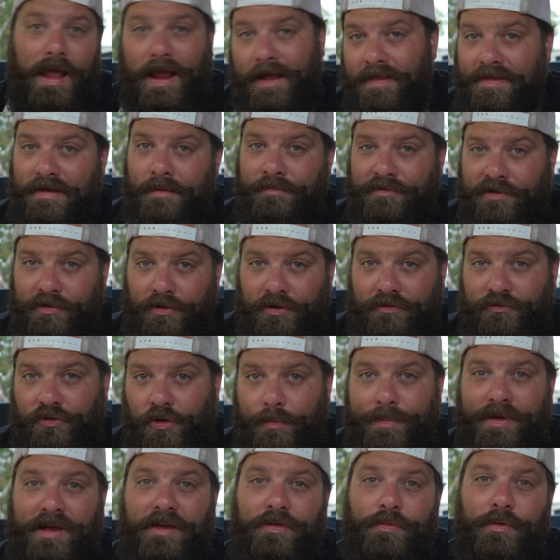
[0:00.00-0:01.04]
And something to look
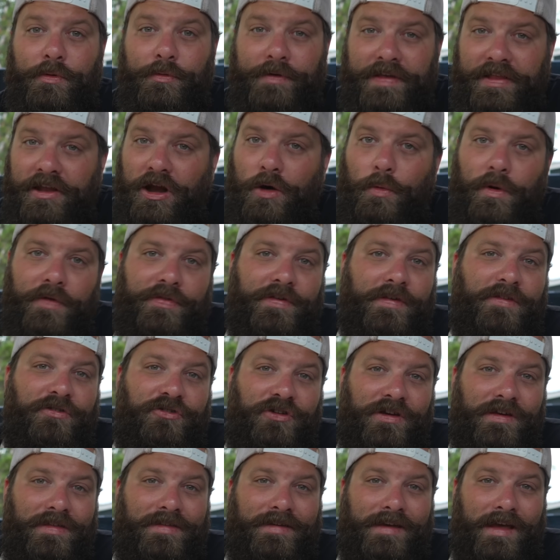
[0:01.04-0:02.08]
for because we really don't want this
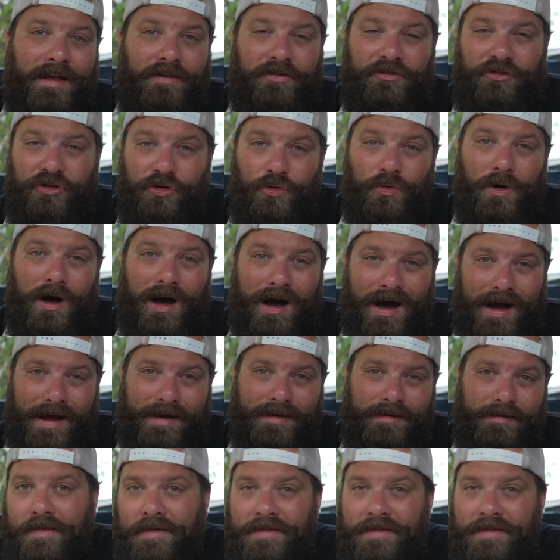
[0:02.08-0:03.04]
cheese to get too hot.